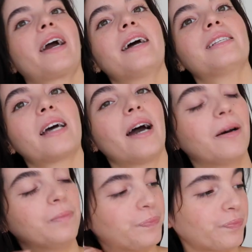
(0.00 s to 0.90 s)
guys
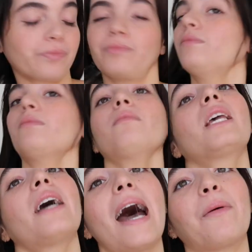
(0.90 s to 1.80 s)

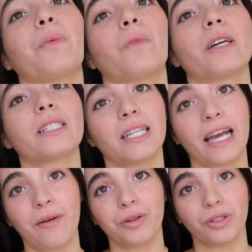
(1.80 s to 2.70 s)
how it works and
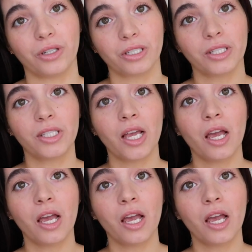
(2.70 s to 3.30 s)
how it looks